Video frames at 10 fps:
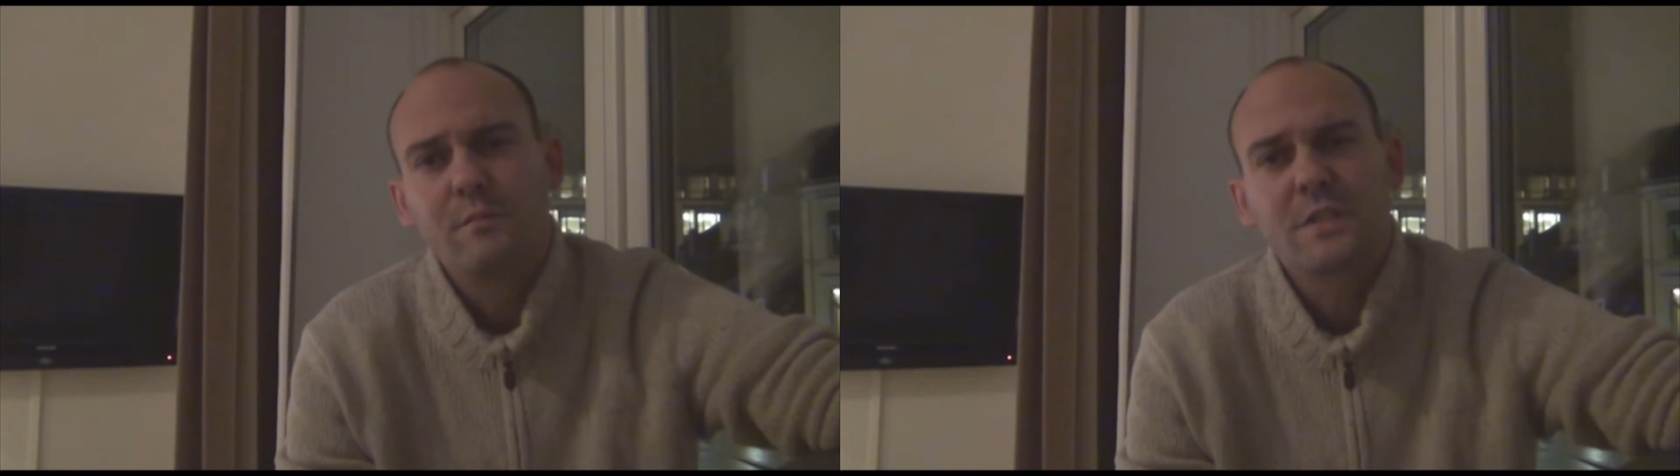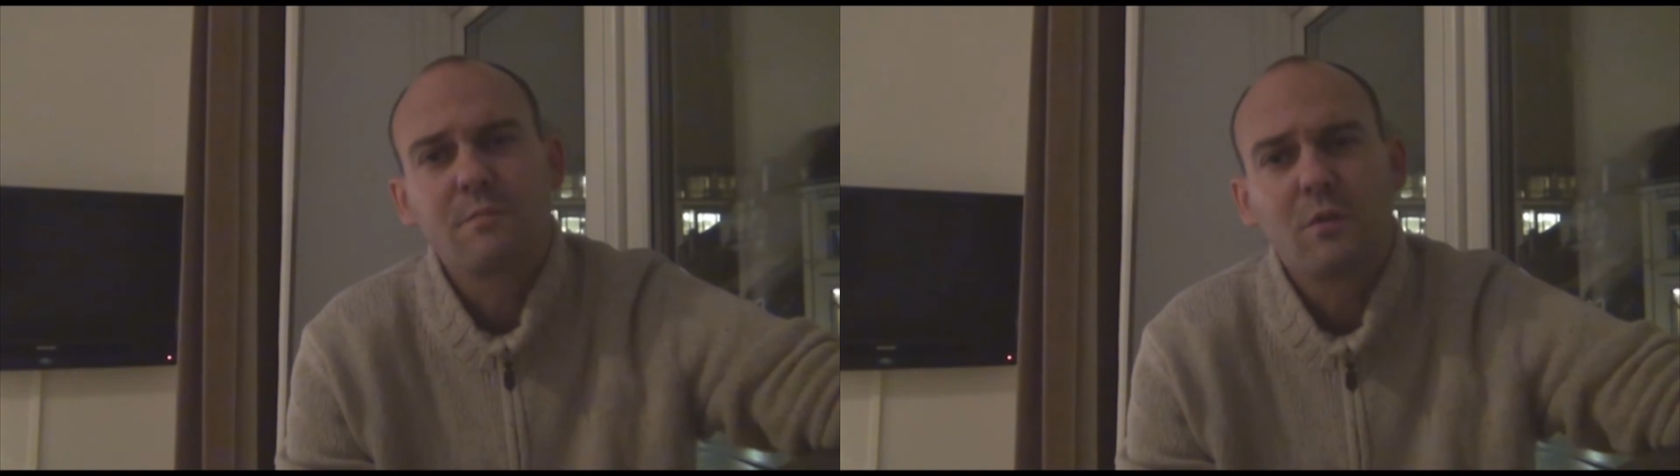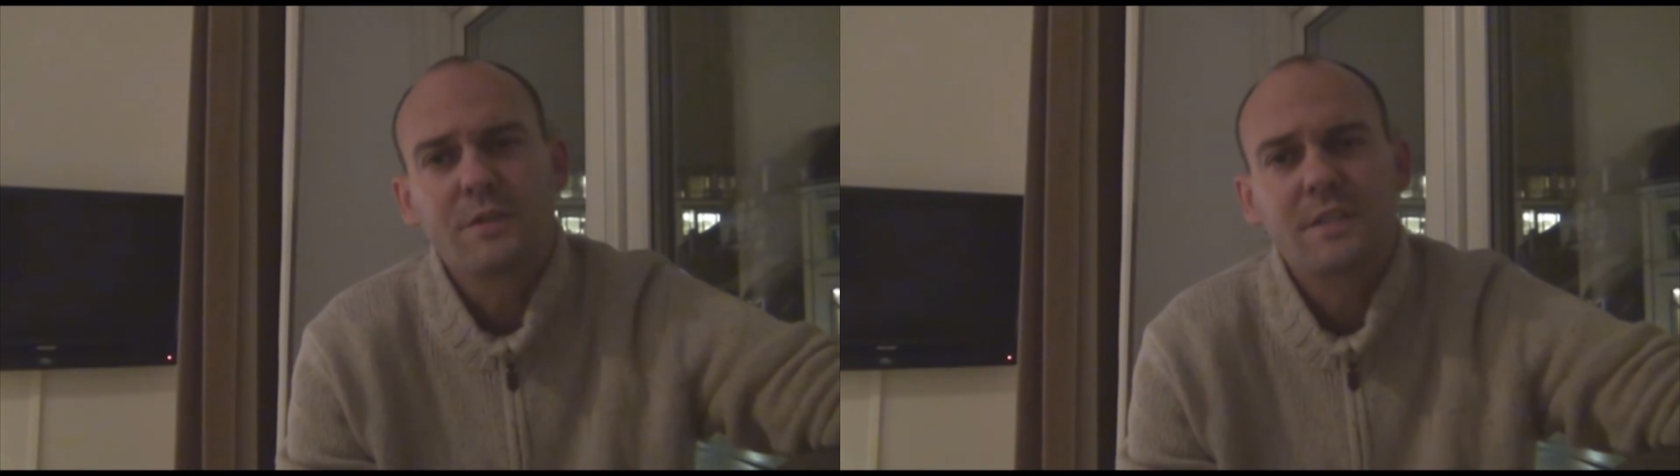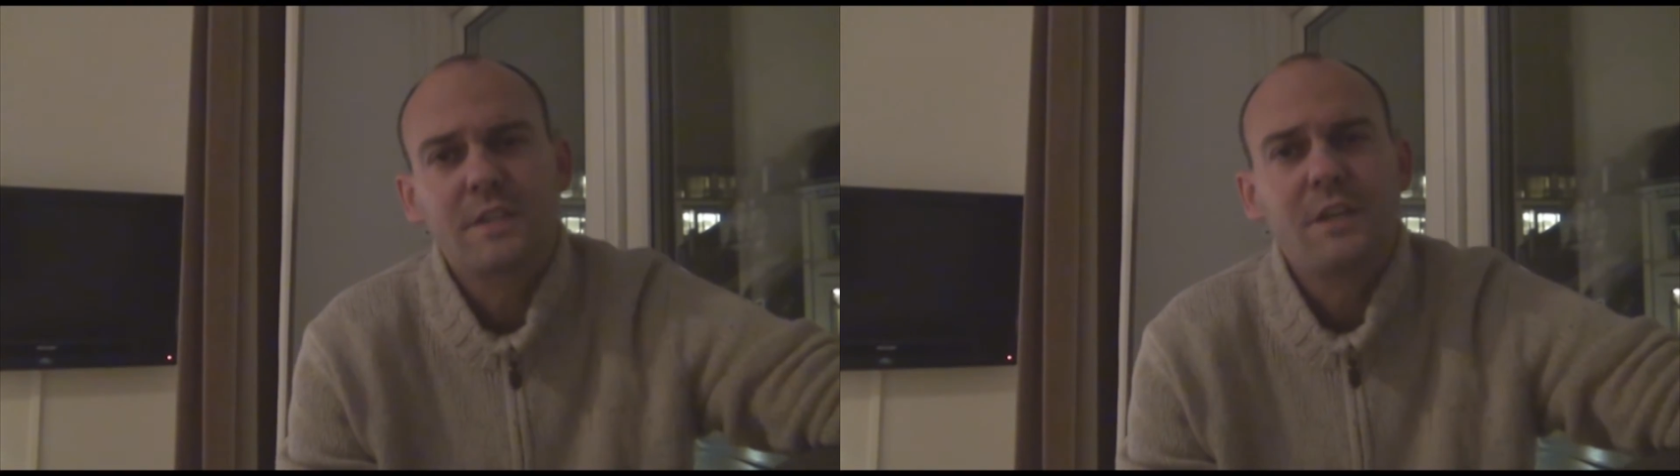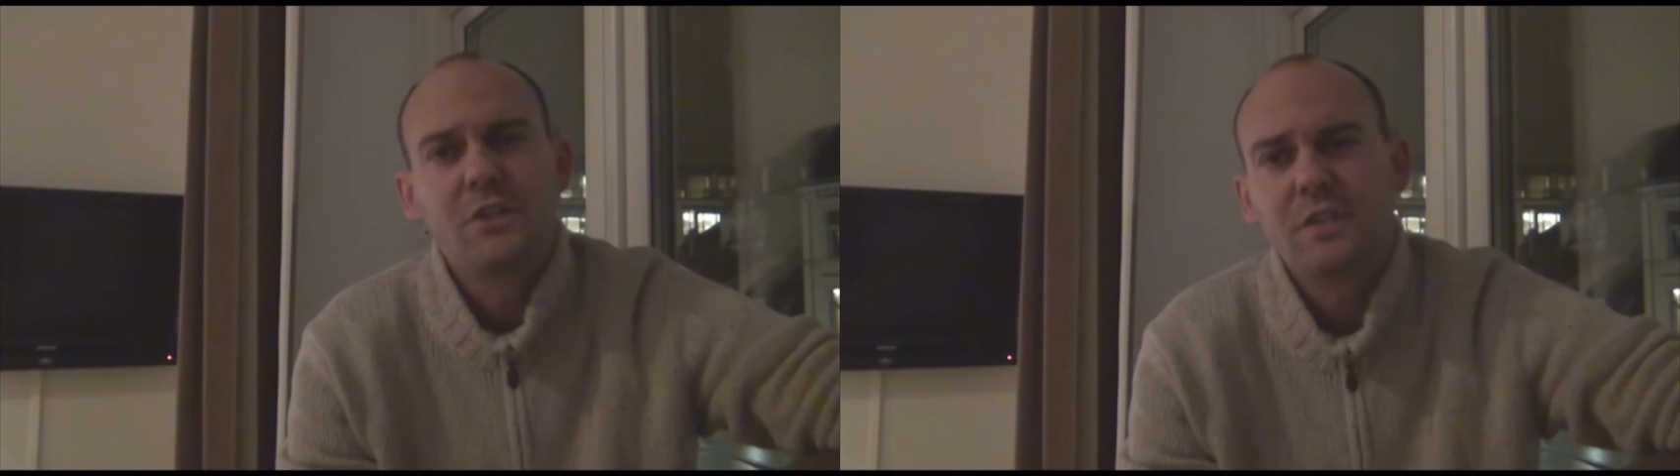small
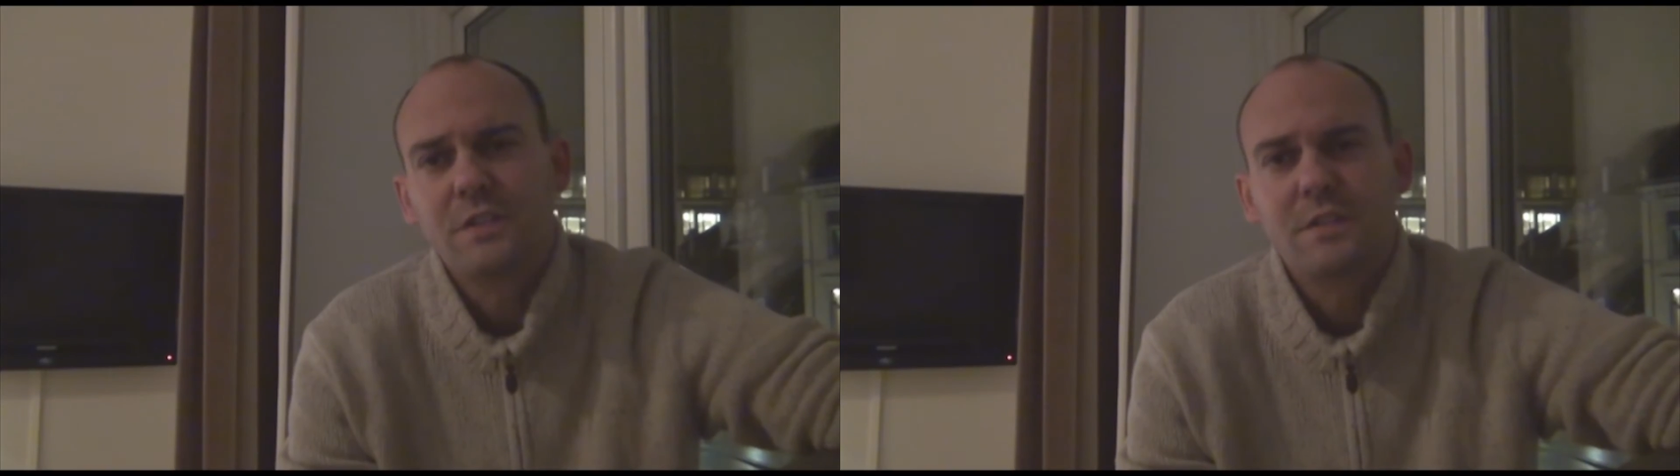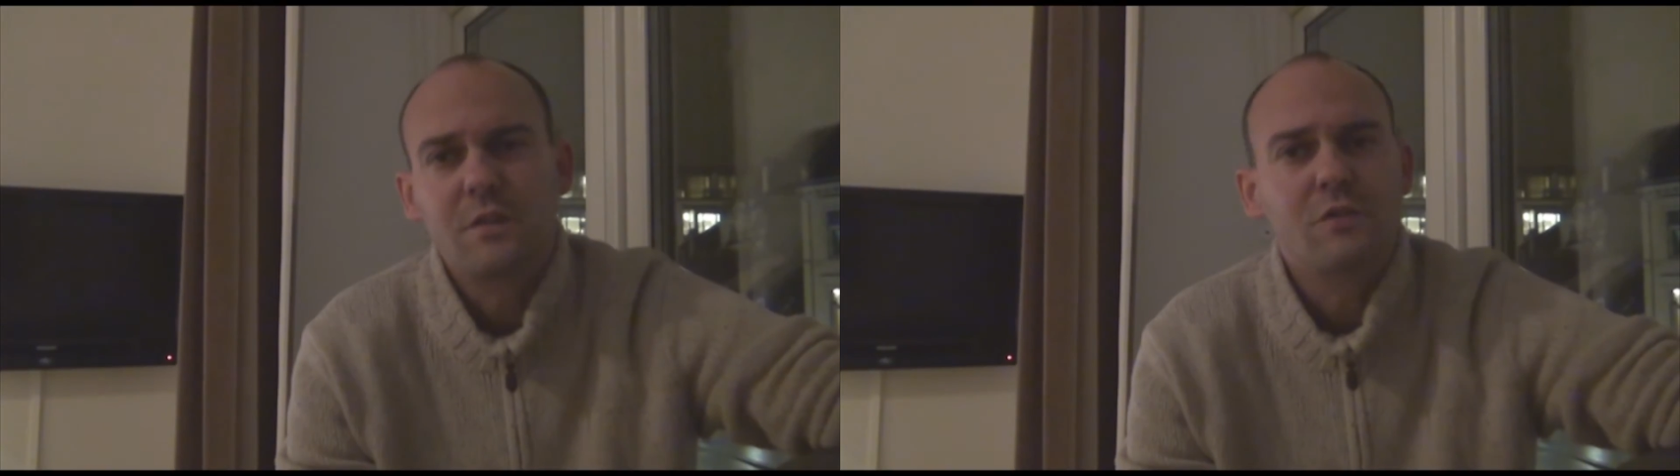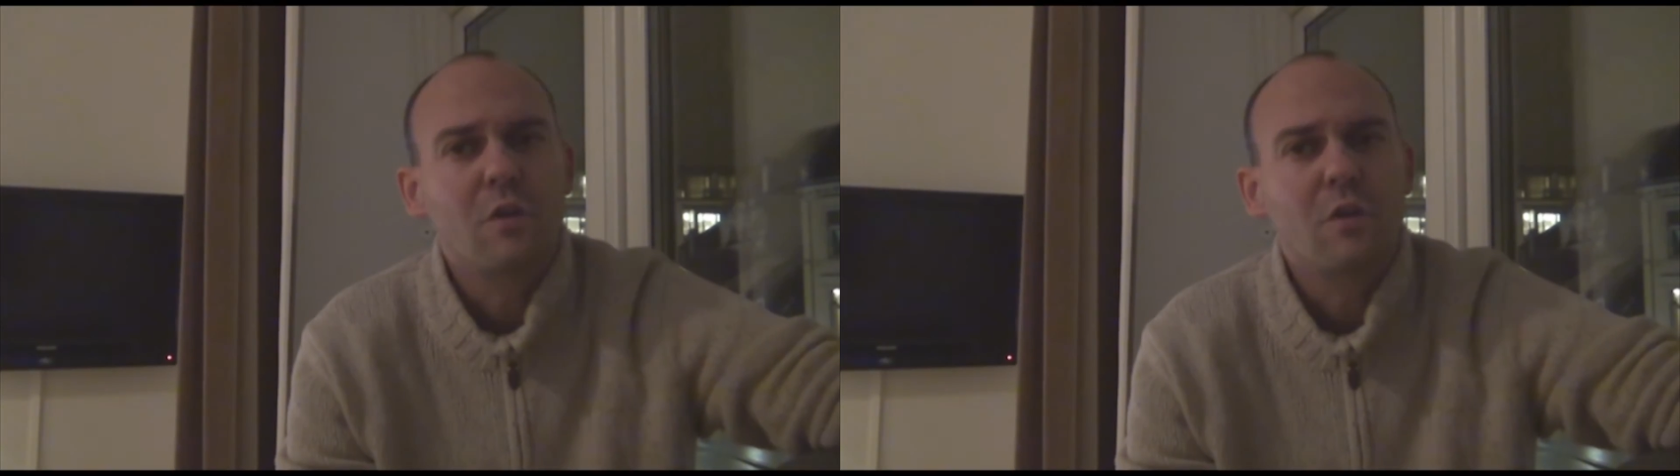cetaceans, you know,